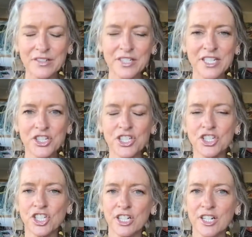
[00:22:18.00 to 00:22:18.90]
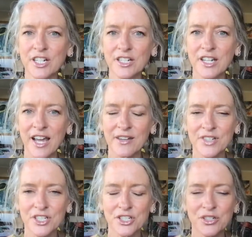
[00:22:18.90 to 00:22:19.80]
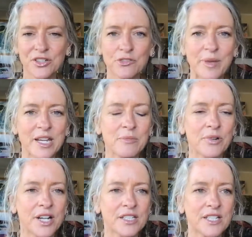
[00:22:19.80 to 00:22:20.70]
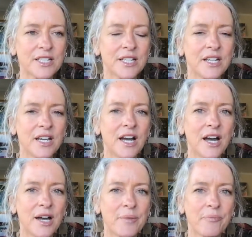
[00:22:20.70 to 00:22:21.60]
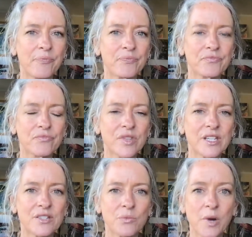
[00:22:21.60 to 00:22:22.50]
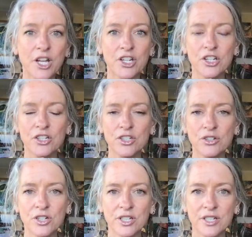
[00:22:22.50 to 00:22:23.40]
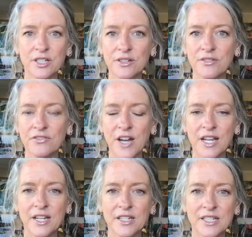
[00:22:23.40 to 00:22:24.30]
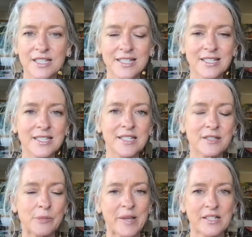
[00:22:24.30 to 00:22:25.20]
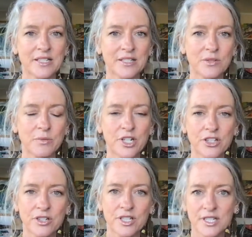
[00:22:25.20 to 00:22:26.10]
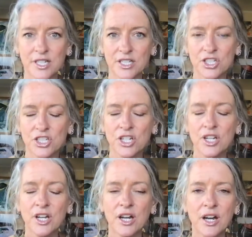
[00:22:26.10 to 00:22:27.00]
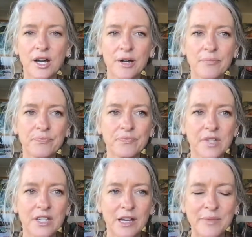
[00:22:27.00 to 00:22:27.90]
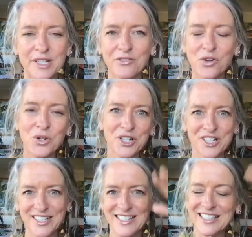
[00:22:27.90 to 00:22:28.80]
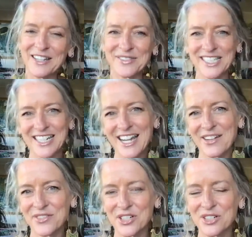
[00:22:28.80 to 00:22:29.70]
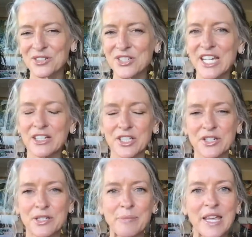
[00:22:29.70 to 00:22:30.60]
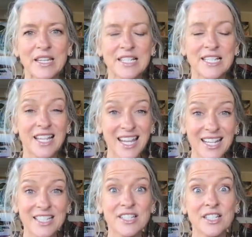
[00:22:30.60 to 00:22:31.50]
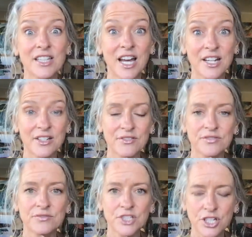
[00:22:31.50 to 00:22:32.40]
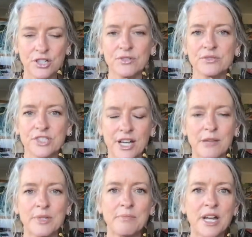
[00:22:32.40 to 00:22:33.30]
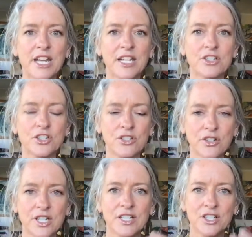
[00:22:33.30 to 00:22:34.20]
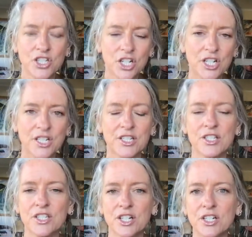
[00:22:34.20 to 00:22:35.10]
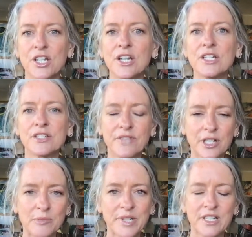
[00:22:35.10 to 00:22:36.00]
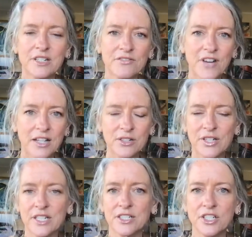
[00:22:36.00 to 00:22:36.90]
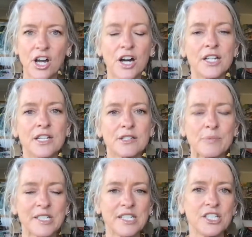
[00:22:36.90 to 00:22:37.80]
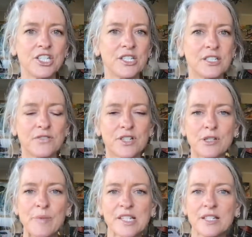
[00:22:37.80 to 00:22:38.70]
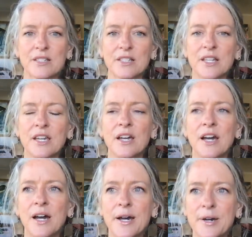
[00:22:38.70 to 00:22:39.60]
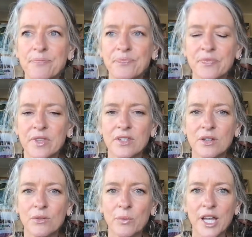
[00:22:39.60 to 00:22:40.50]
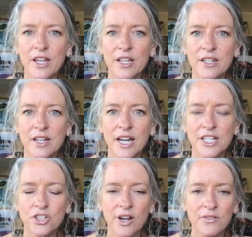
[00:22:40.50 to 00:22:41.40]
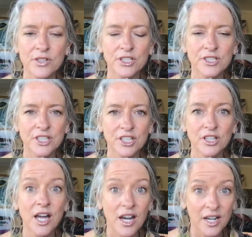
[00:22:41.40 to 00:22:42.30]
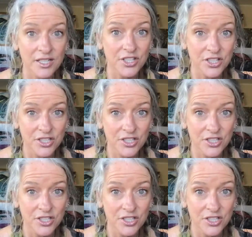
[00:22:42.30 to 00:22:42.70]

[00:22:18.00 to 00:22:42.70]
teaching, sharing, and have an intuitive painting practice, um, is one, you could find existing spaces where you could teach um, I mean, of course, it's lovely to have your own tailored space, and it's a lot of, you know, time and money. So you can get started and start developing a following and an audience by teaching in different spaces. Um, when I traveled a lot